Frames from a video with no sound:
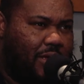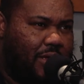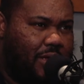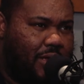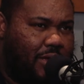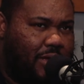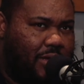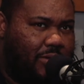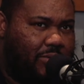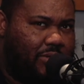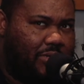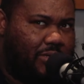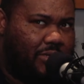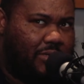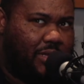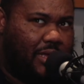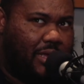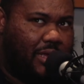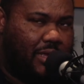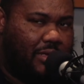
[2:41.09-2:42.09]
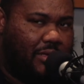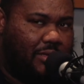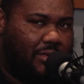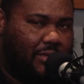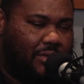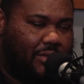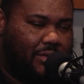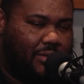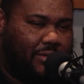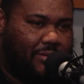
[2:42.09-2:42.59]
which is like,
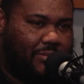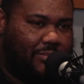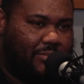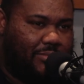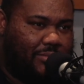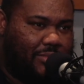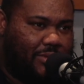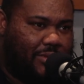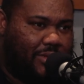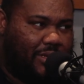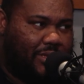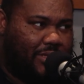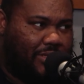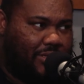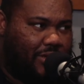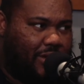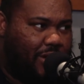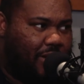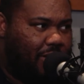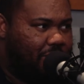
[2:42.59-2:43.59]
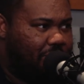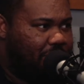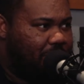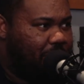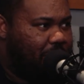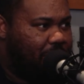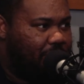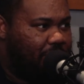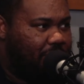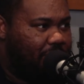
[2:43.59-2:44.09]
I think his Gar or
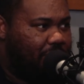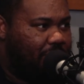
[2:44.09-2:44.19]
something.